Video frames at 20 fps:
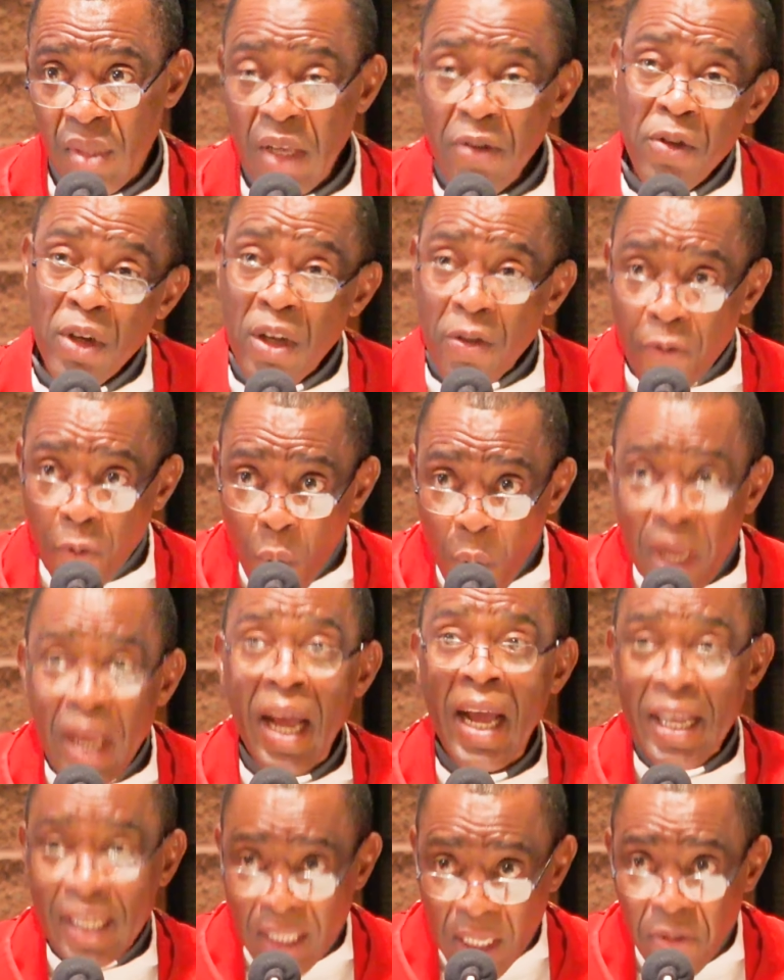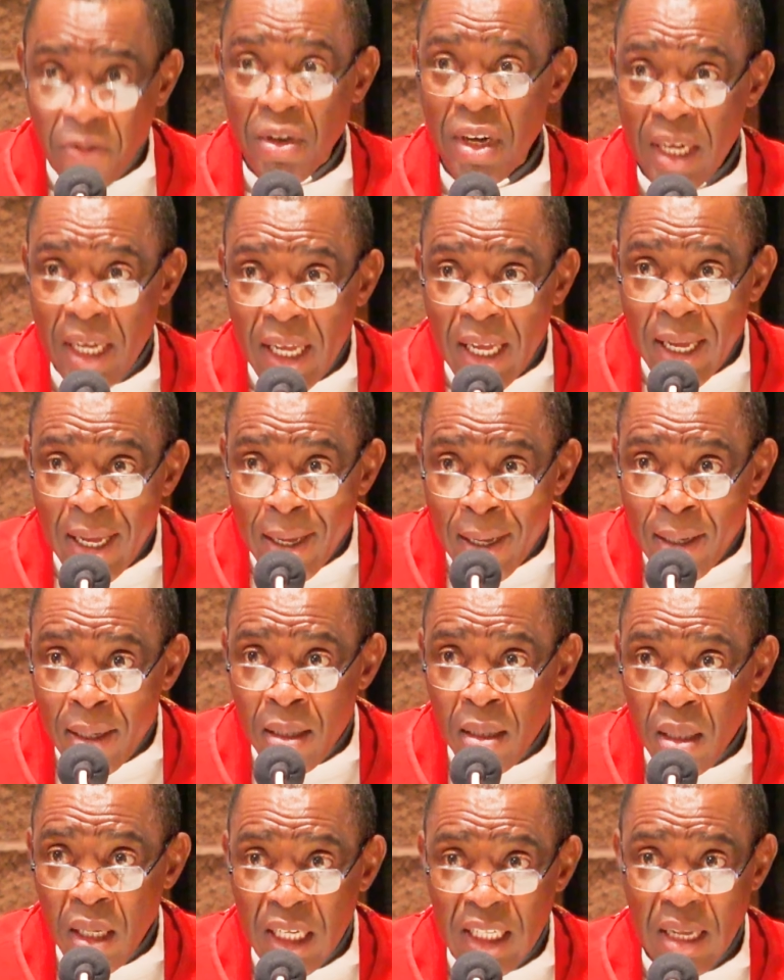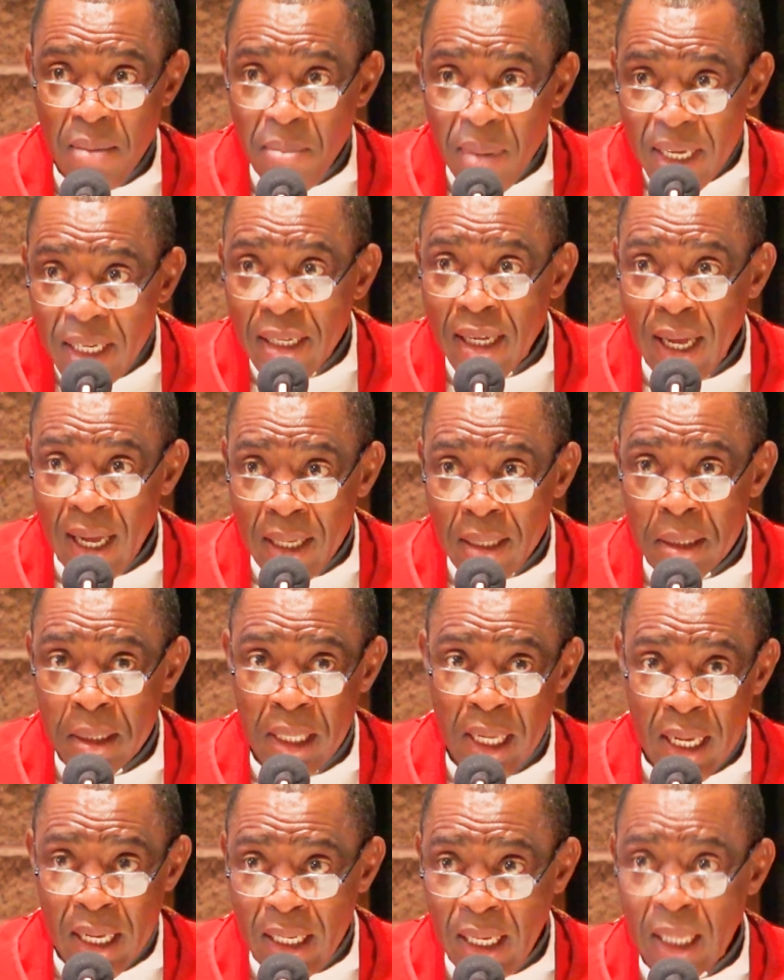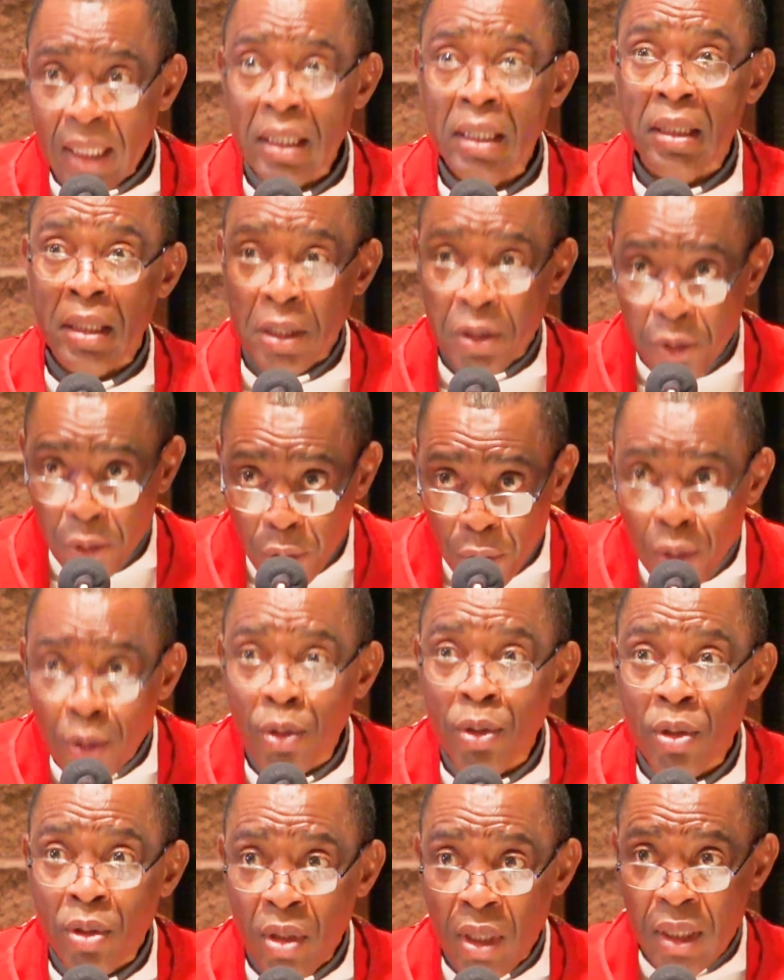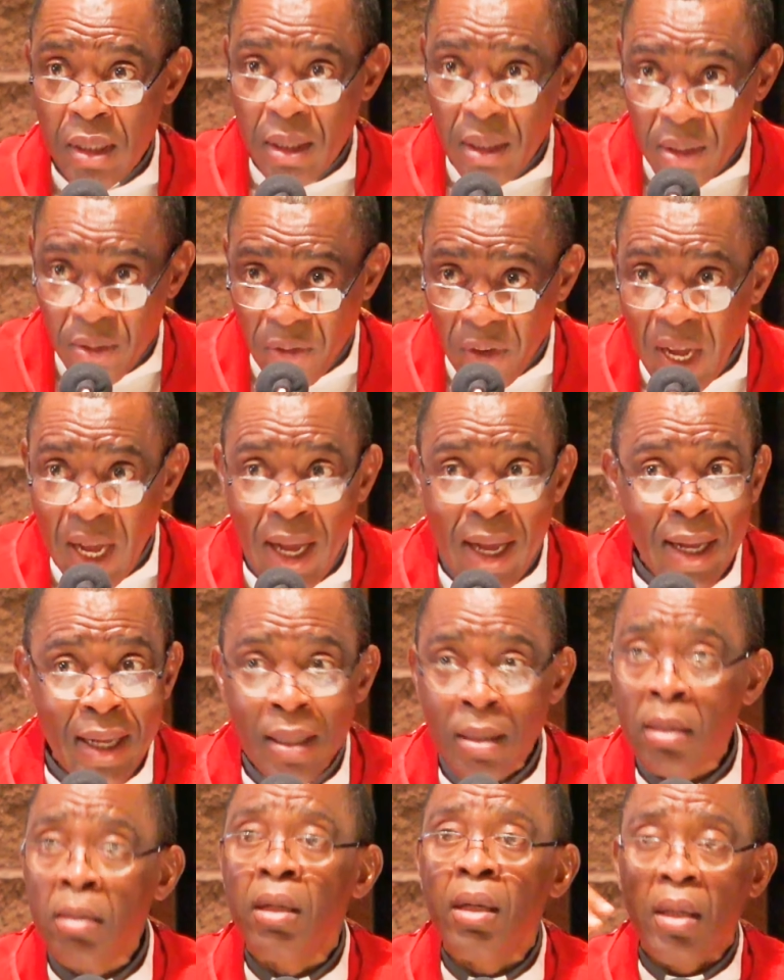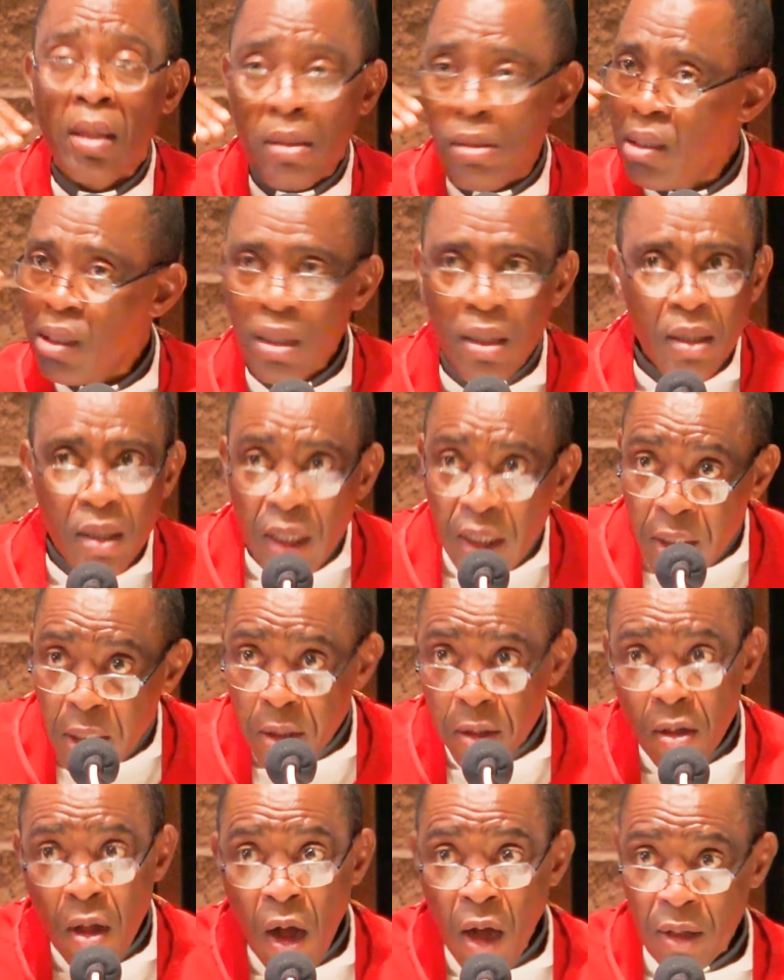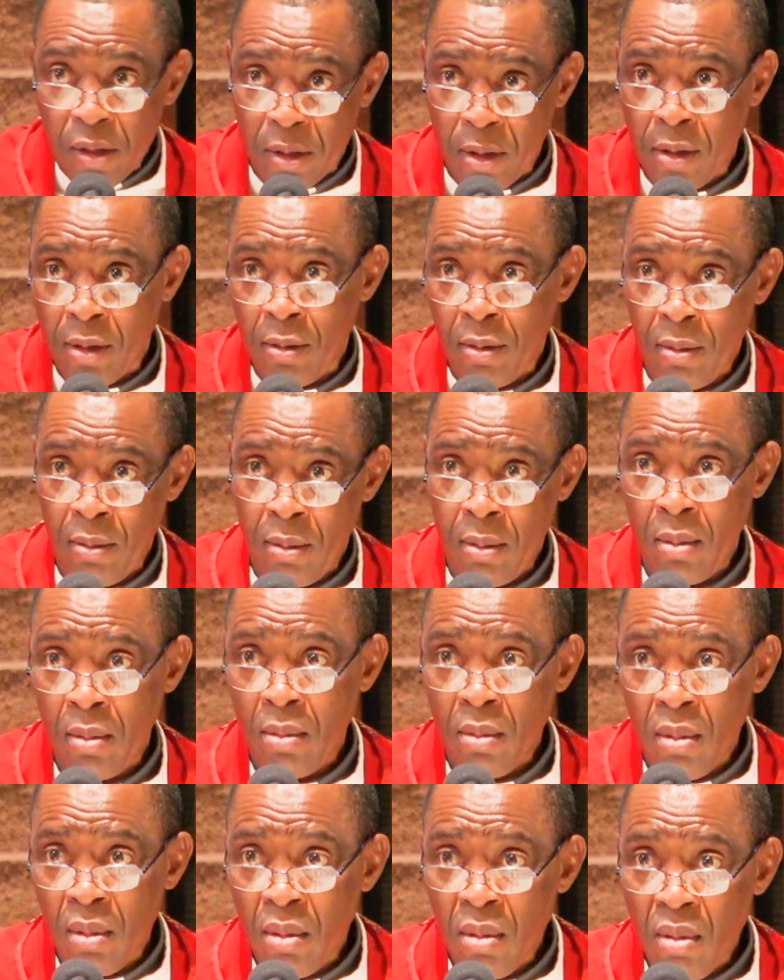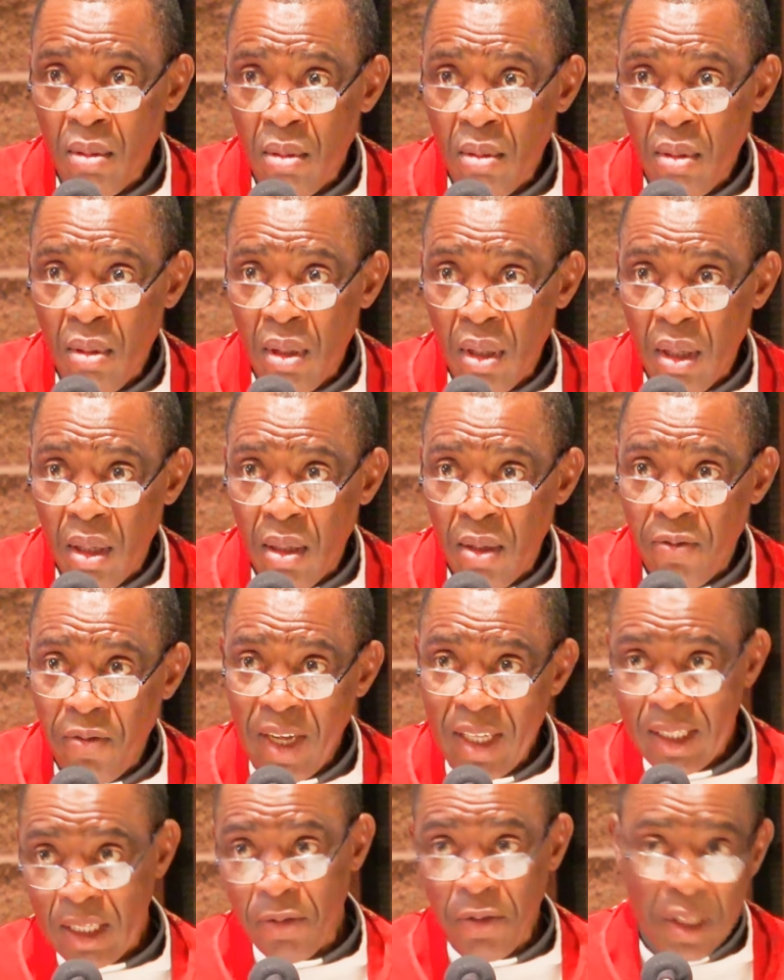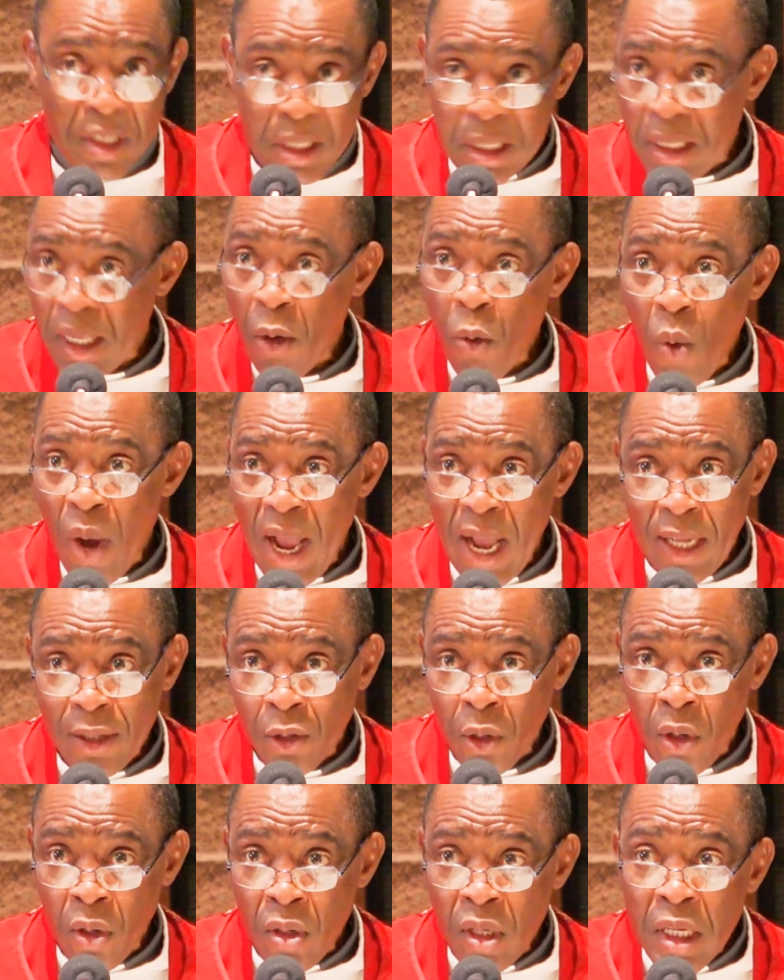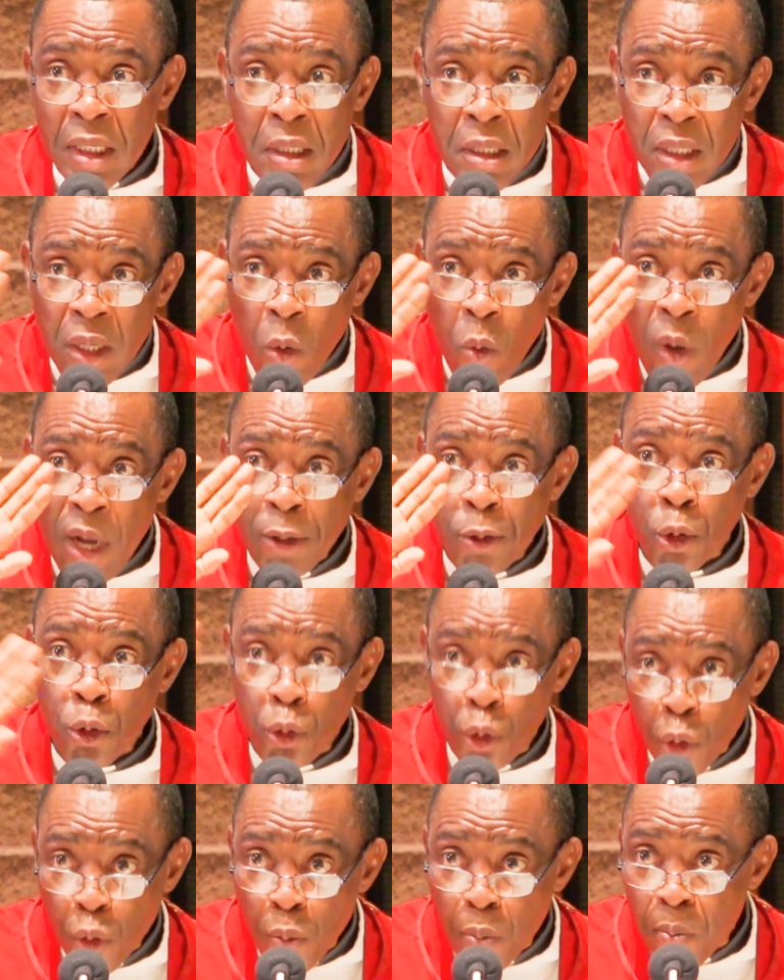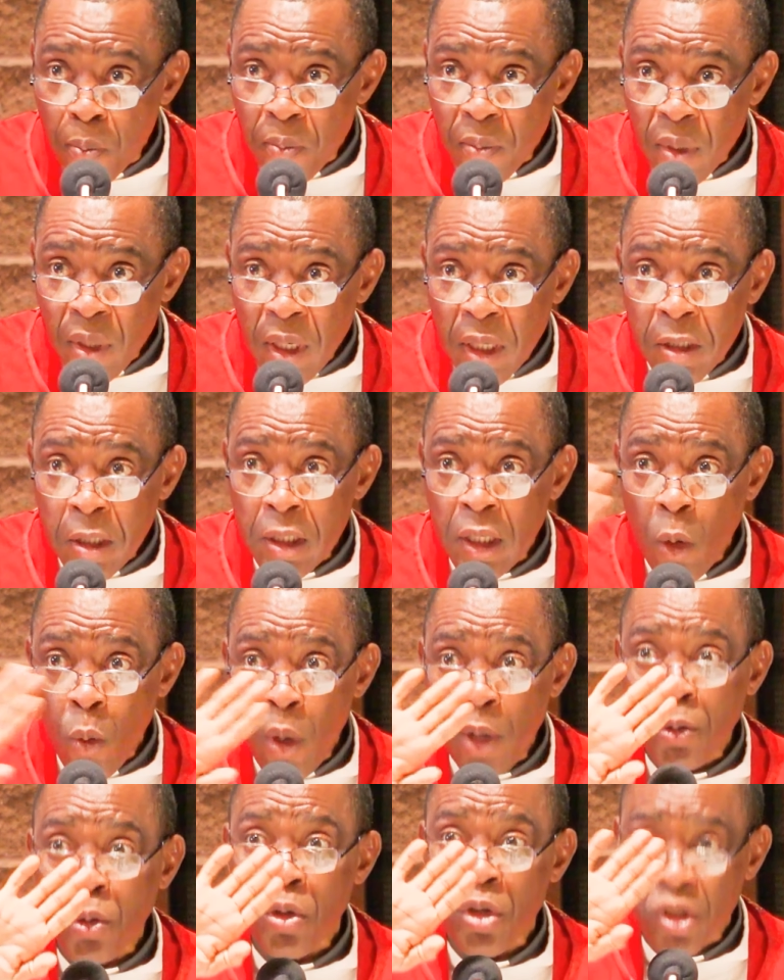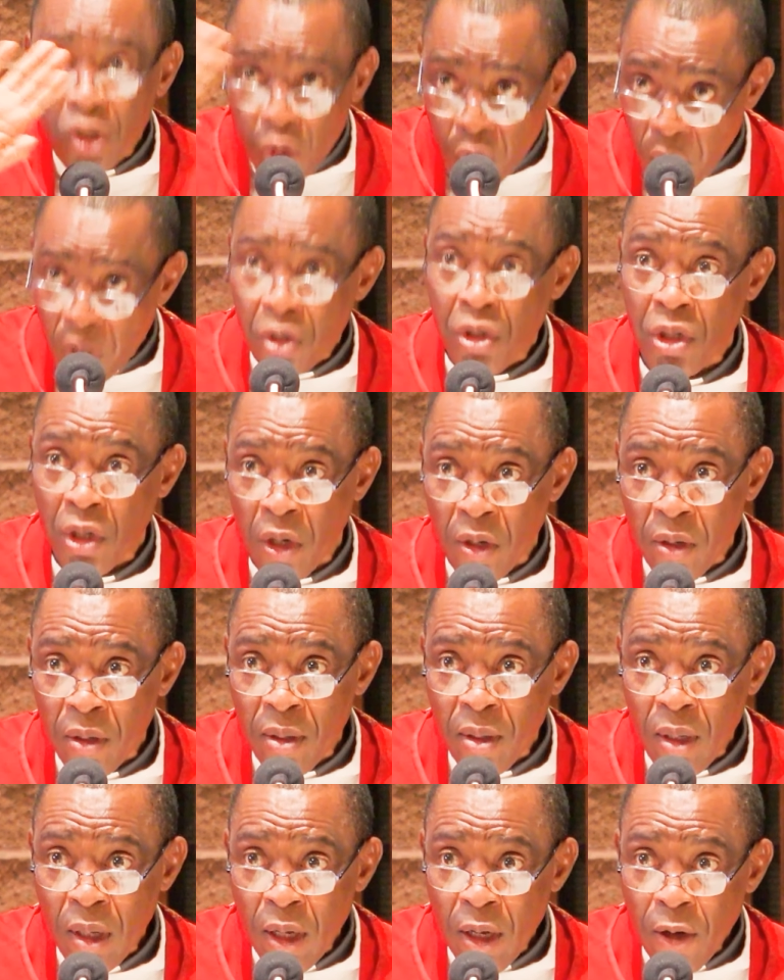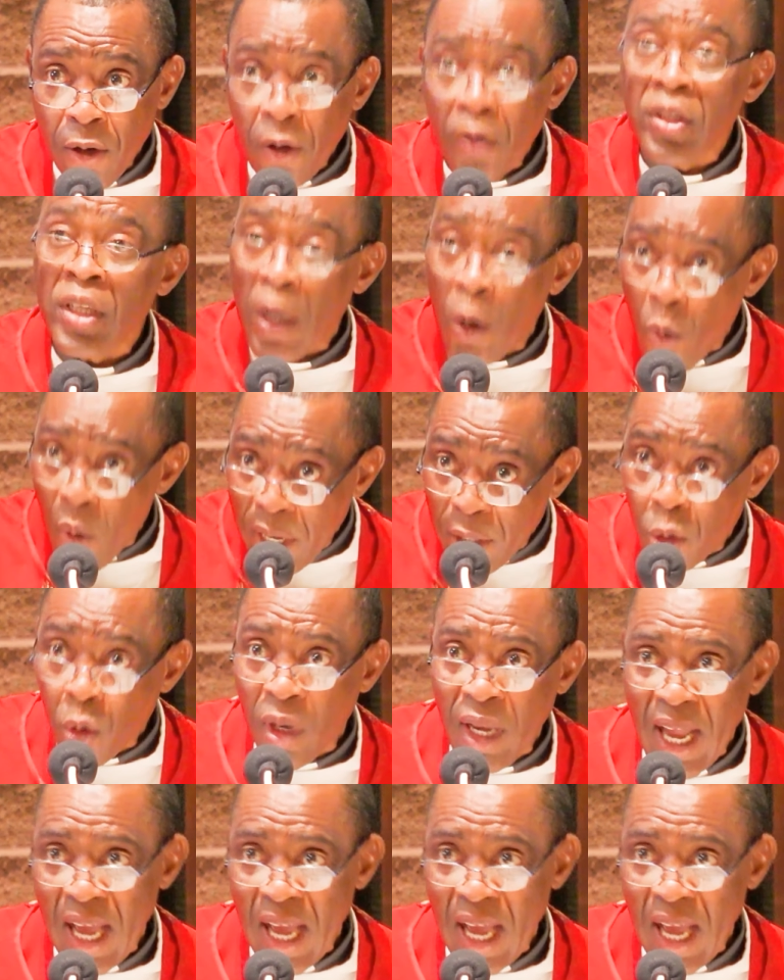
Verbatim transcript: Even if we hear it every day in the media saying that it is good, it is fine, it is not. In fact, if it is a way at all, it is a way to doom, it is a way to destruction, not a way to